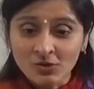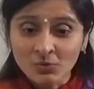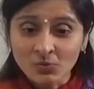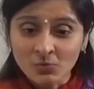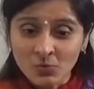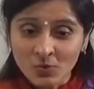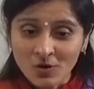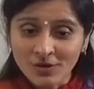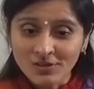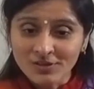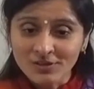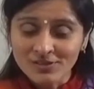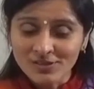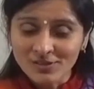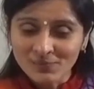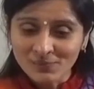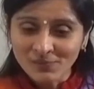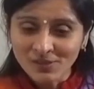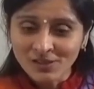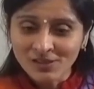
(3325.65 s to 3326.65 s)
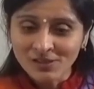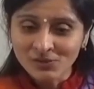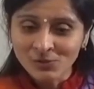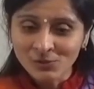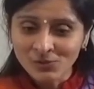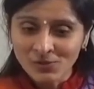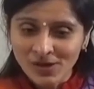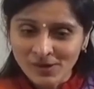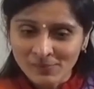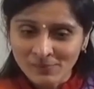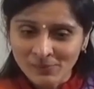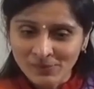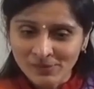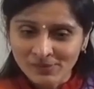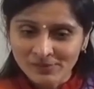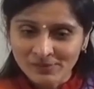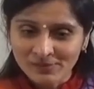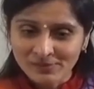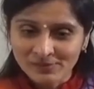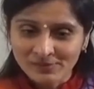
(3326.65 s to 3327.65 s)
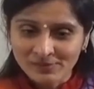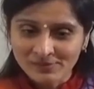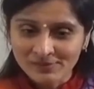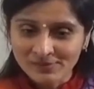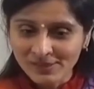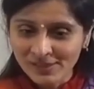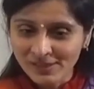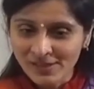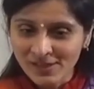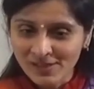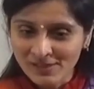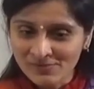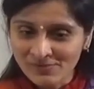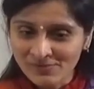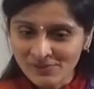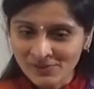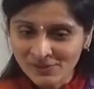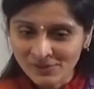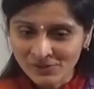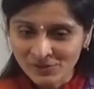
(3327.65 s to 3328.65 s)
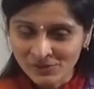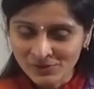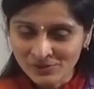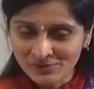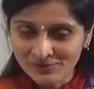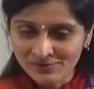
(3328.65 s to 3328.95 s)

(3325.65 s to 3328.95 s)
want something to happen can have fear, no?